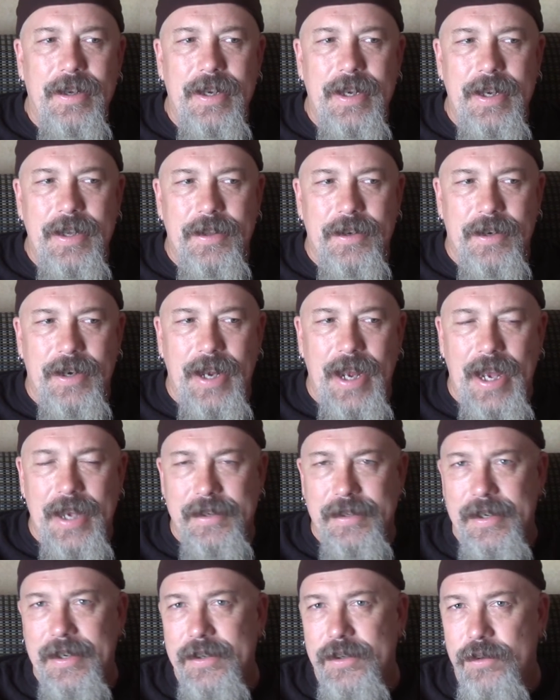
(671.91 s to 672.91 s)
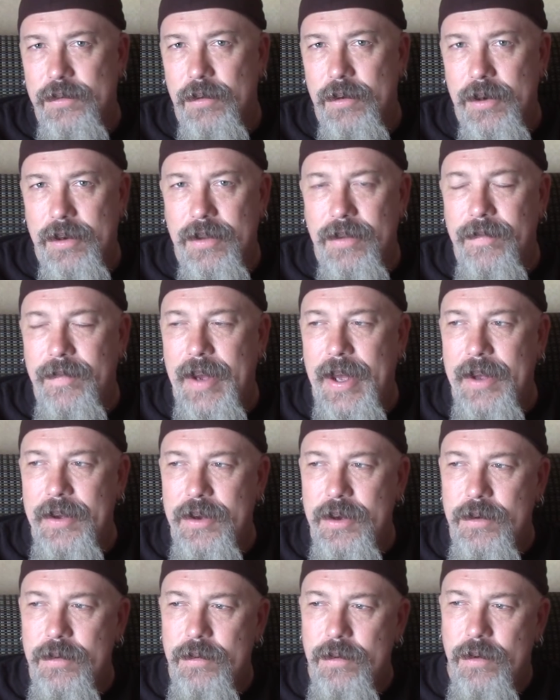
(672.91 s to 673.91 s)
either it has historical
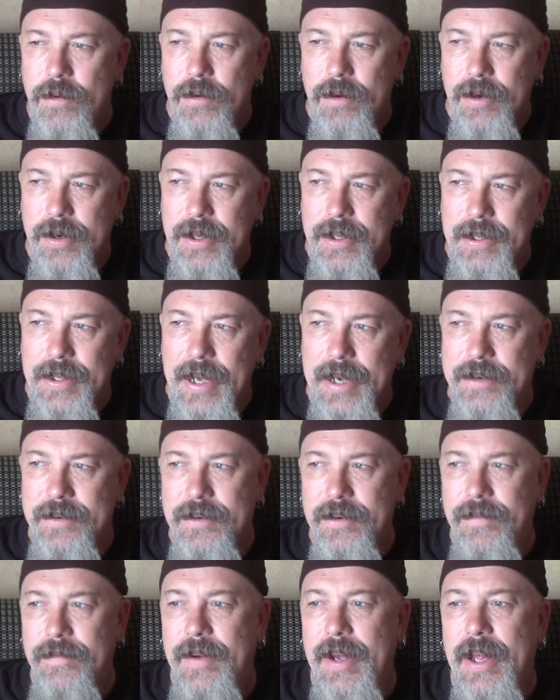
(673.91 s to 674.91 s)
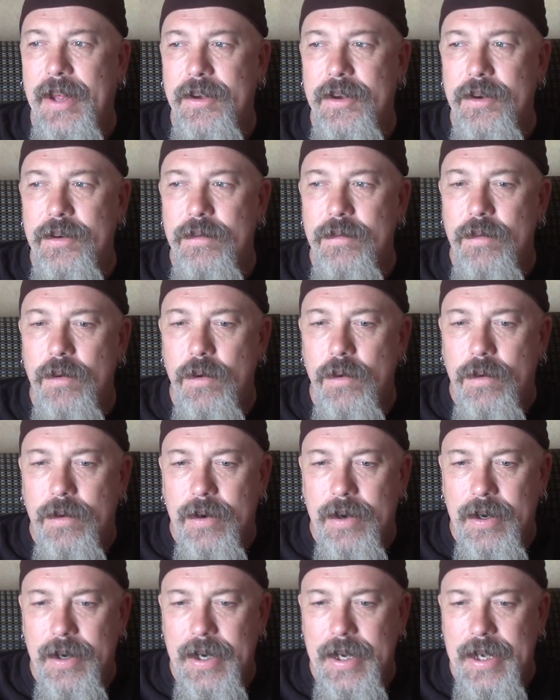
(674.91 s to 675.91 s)
value or collector value,
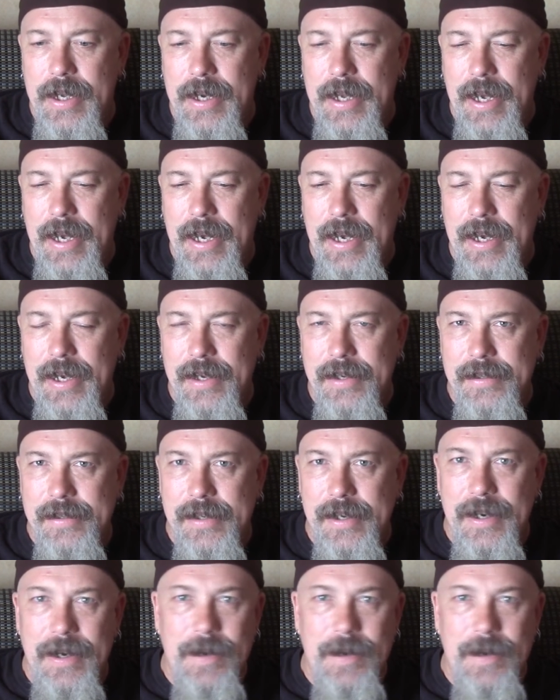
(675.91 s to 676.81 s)
or it has